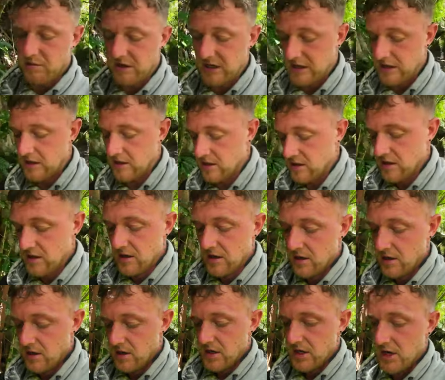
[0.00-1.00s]
man.
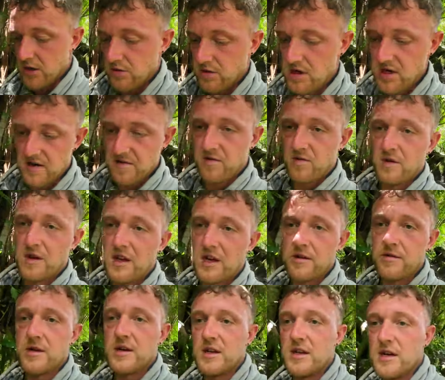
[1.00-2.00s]
I would love to eat
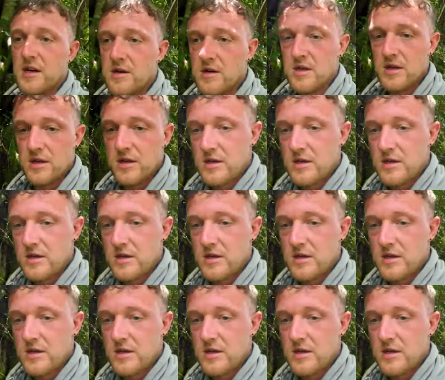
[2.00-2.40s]
that right now.